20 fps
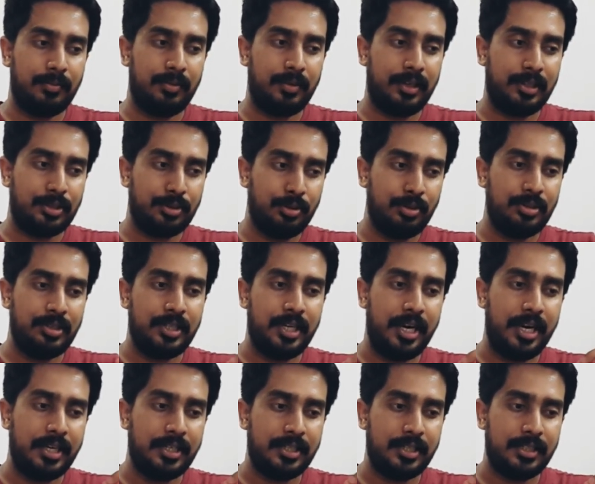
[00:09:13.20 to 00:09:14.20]

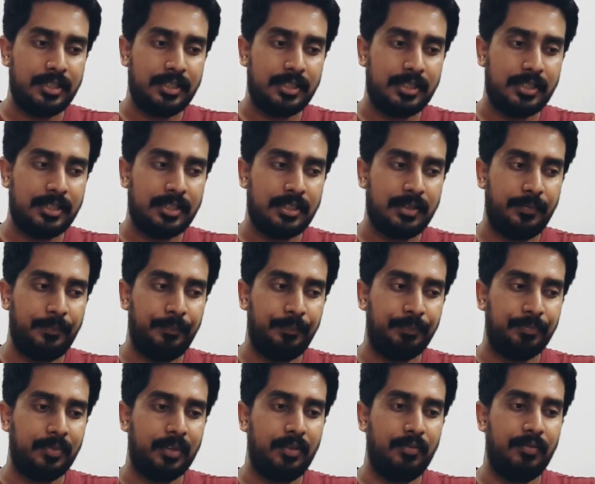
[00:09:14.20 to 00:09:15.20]
associations
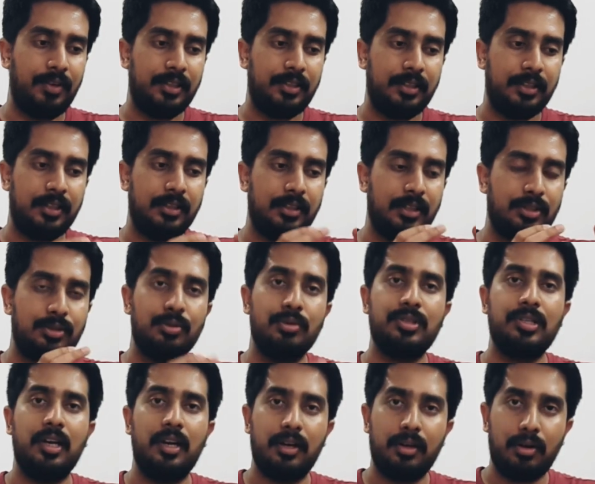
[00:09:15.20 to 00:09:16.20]
with the
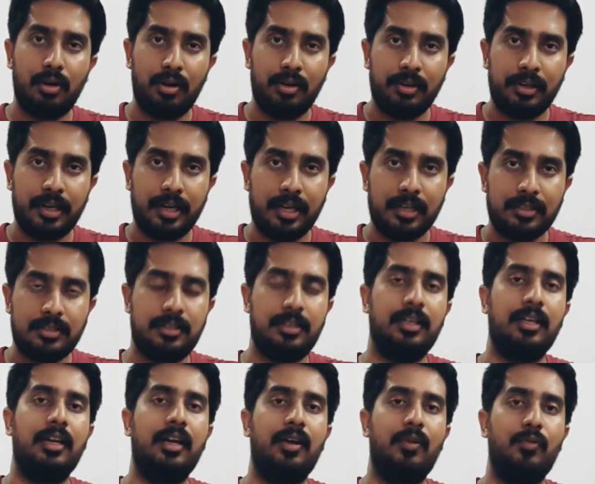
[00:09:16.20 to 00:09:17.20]
social context,
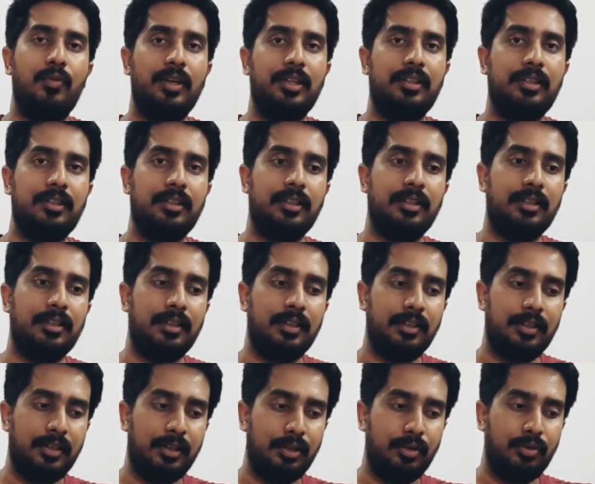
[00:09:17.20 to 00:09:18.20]
with
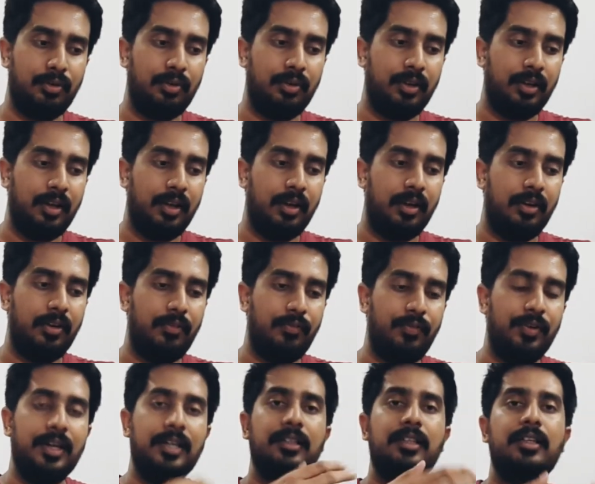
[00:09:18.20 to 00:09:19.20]

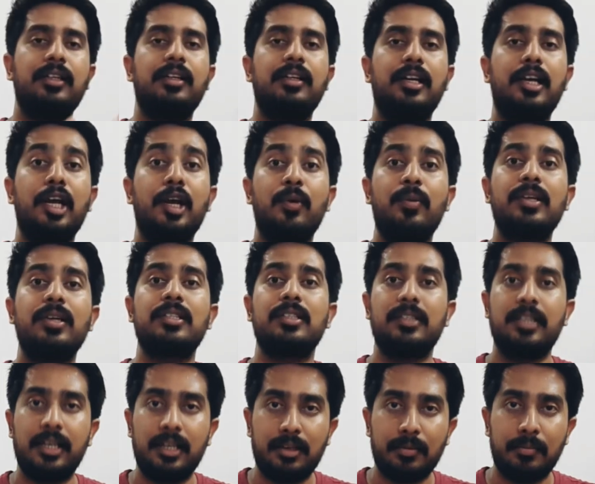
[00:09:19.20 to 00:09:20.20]
further
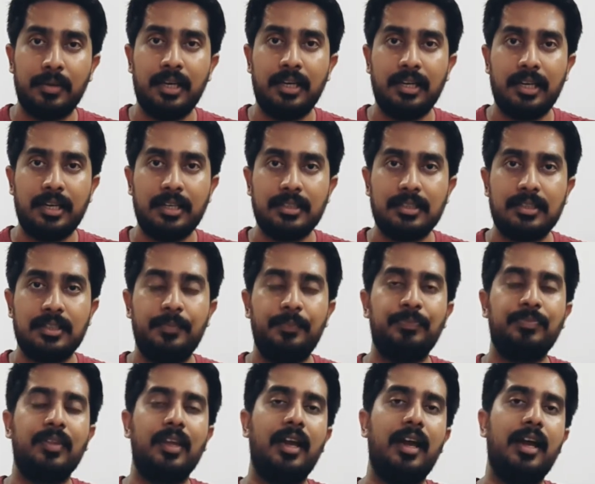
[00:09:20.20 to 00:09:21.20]
linguistic meanings,
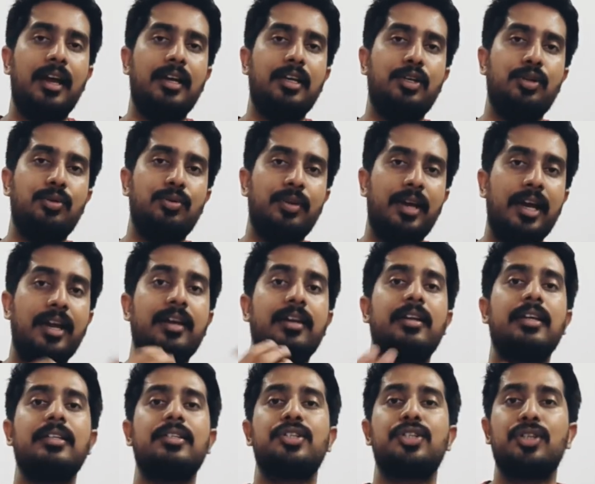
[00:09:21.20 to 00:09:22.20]
and you
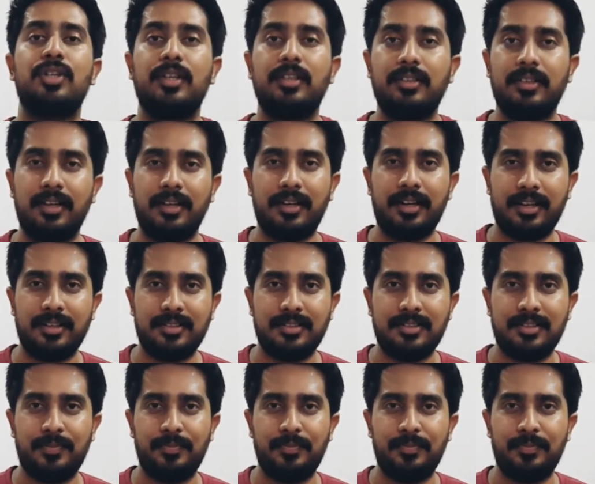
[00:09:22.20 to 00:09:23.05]
enrich the text.